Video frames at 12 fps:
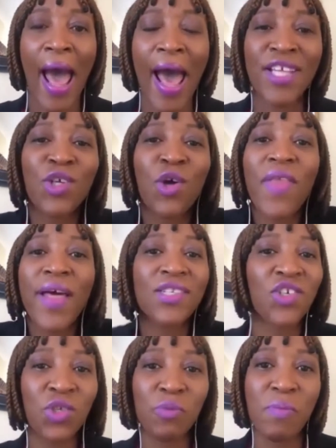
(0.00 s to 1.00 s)
And so
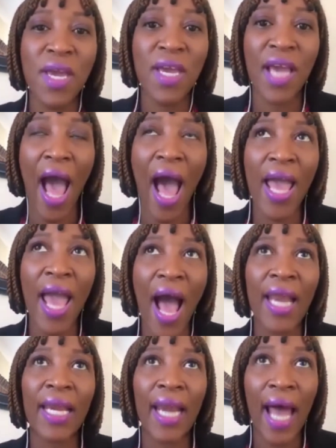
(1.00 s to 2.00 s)
that's just me.
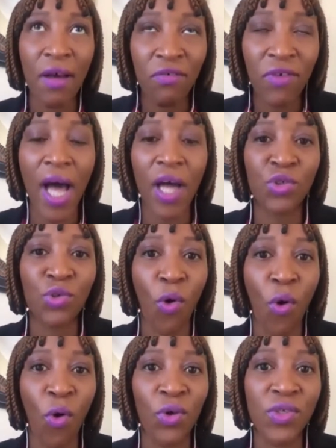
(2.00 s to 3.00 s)
I love
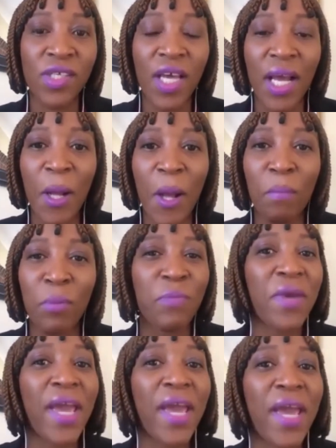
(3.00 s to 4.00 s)
outdoors. Put
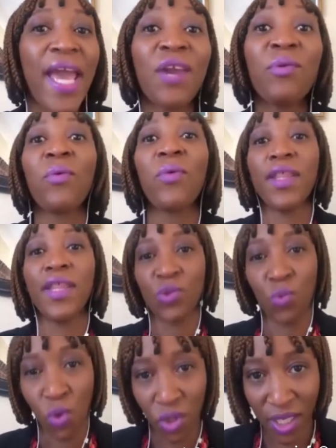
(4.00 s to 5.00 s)
me anywhere where there's
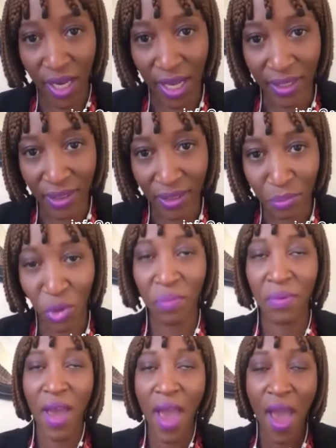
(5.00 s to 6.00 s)
water. Put
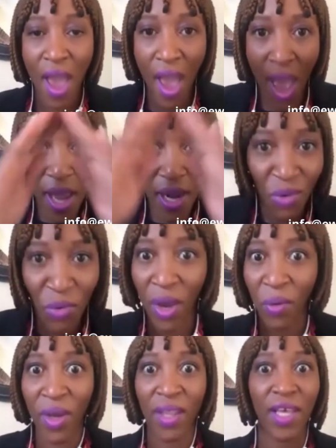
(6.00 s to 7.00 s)
me anywhere
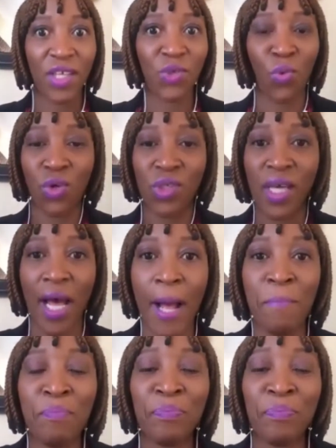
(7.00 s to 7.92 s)
where there's water.